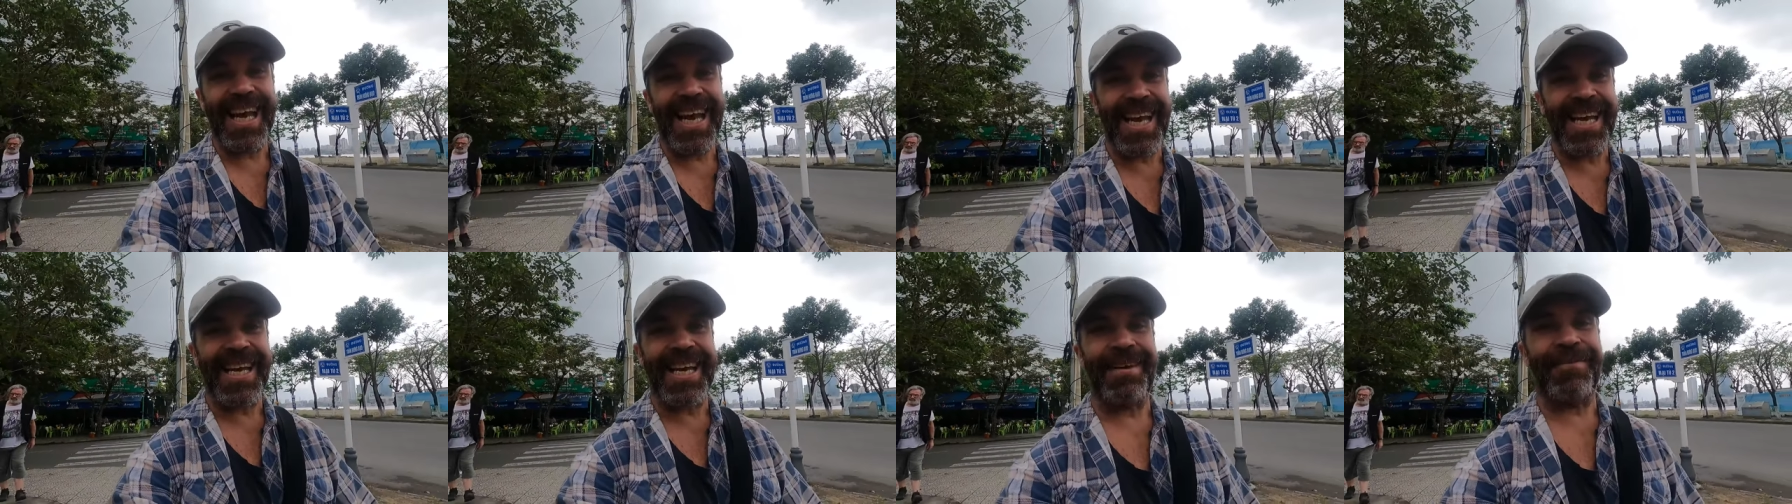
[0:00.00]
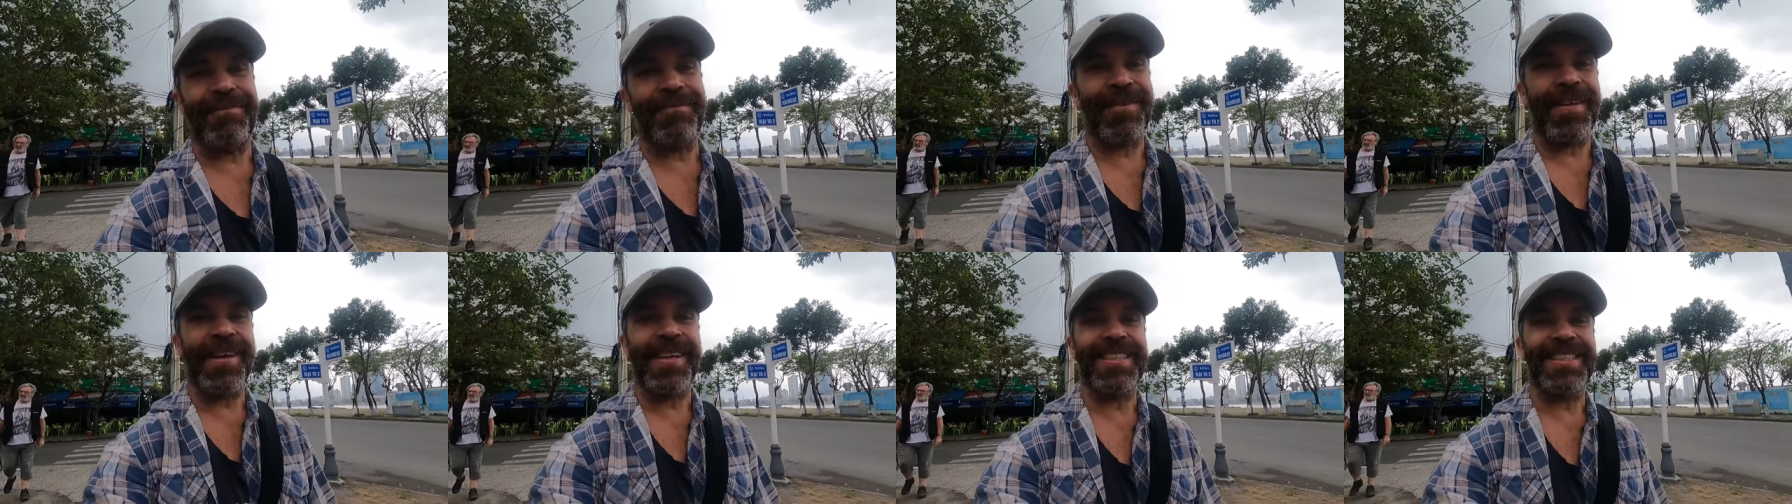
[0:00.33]

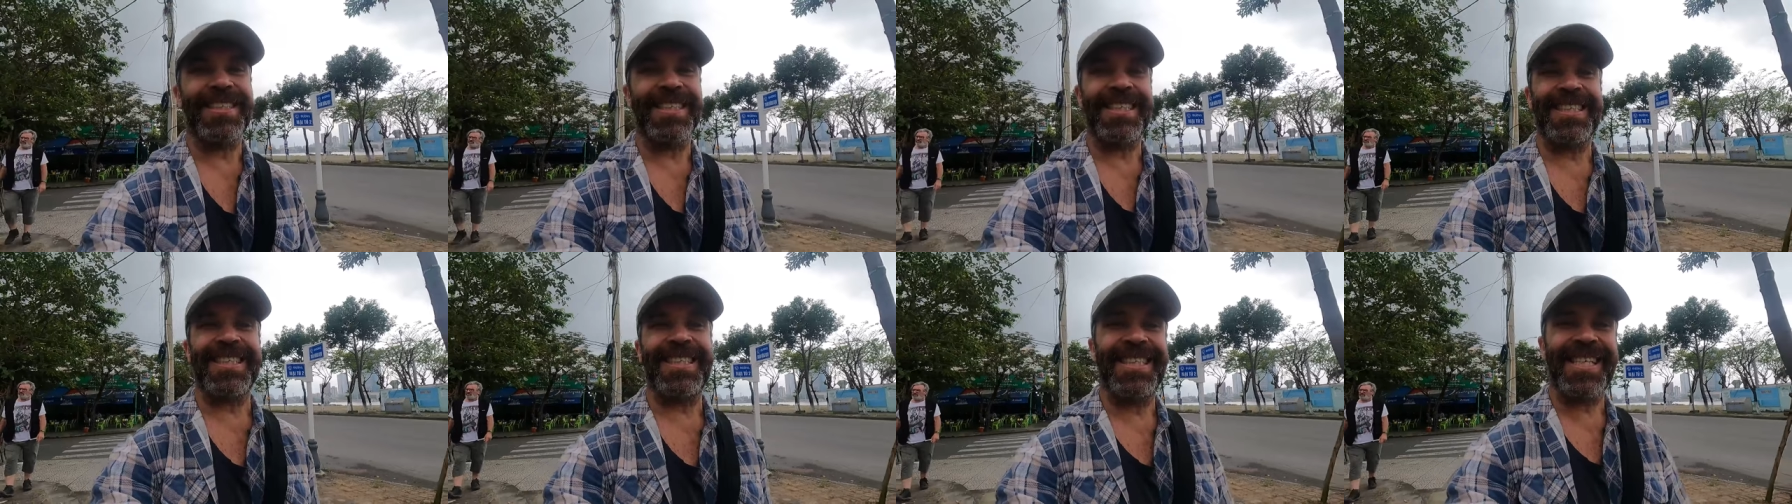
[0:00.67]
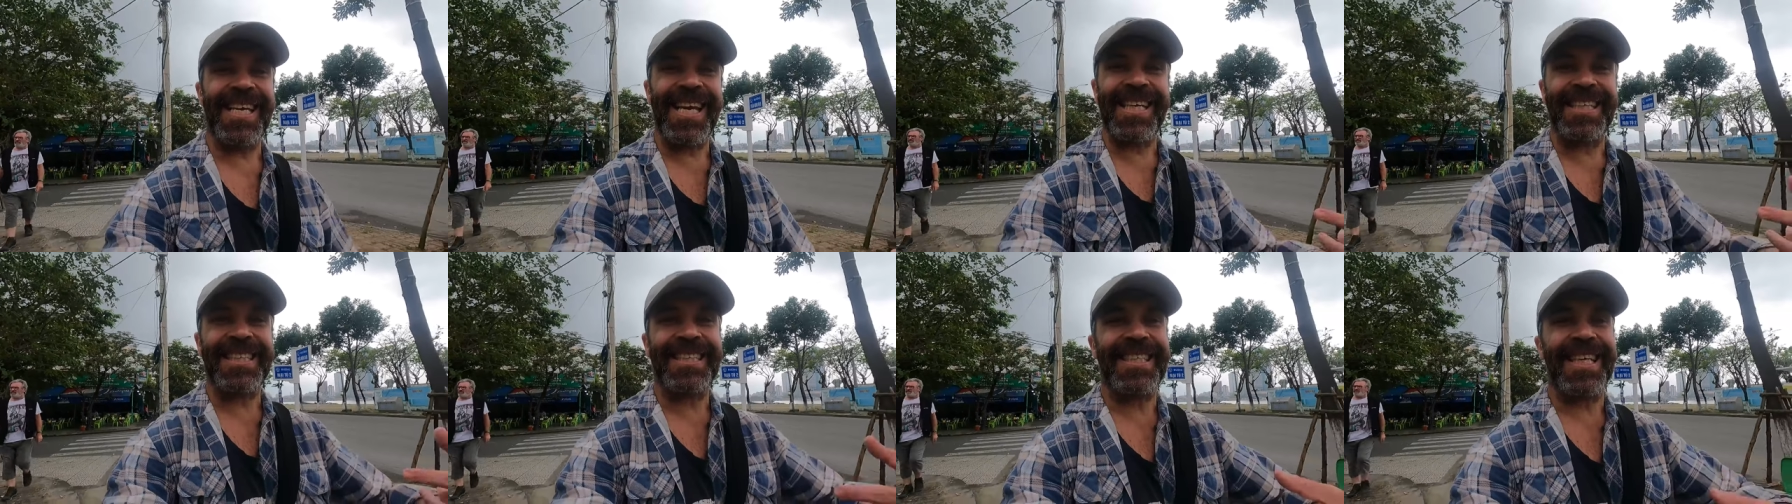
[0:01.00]
anything
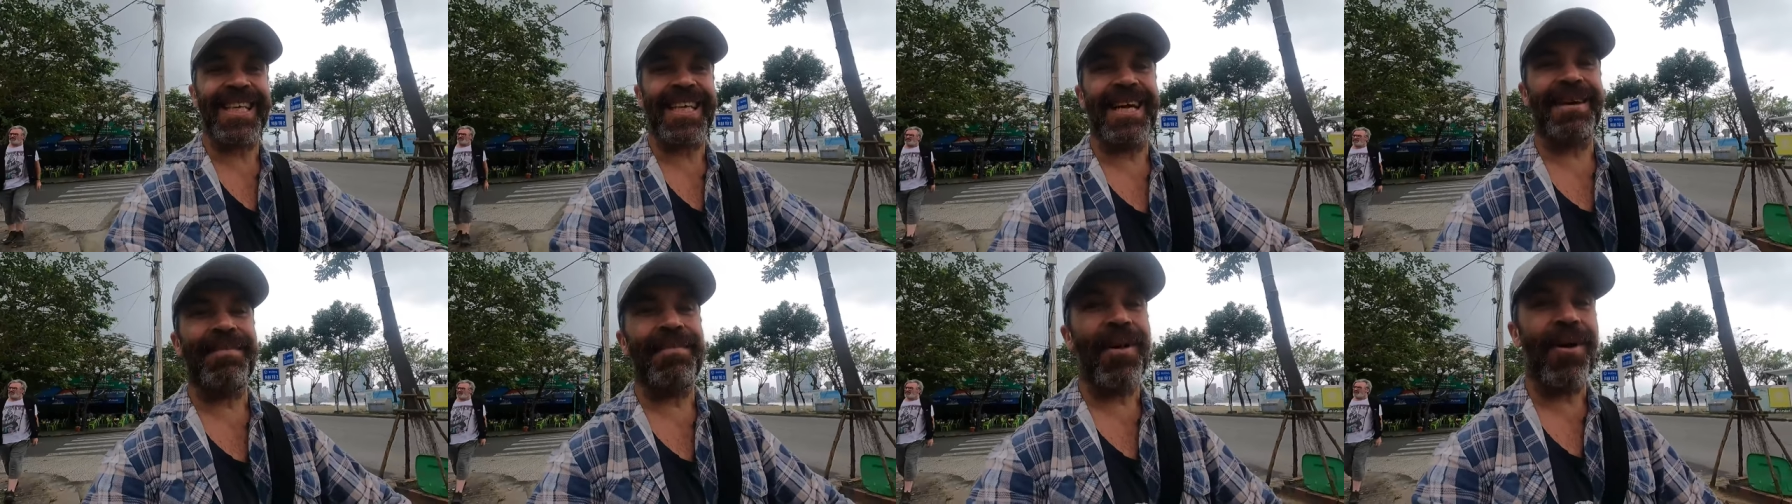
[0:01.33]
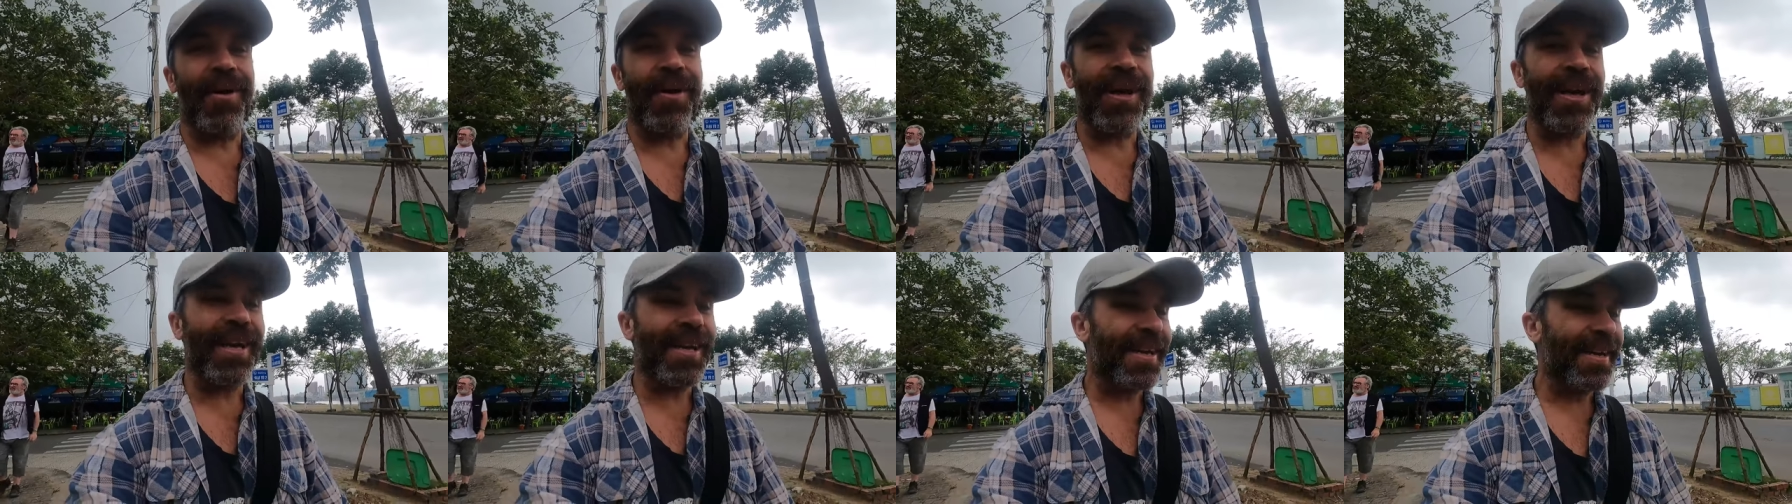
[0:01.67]
since yesterday
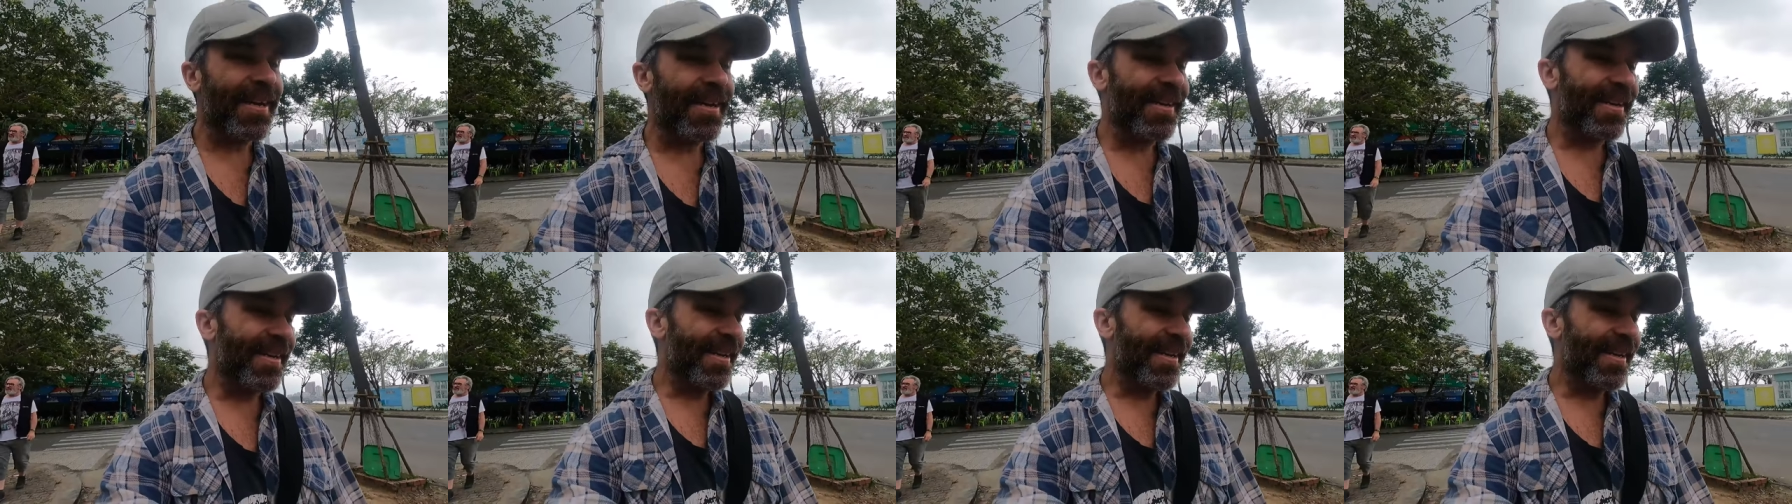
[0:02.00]
morning